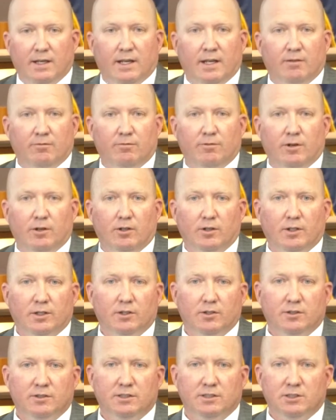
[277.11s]
And following
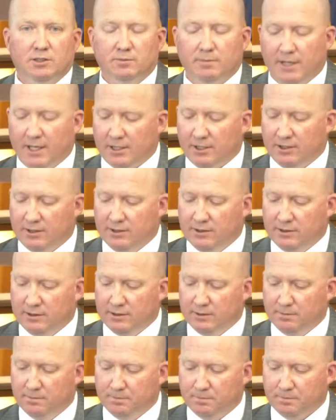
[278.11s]
those inspections,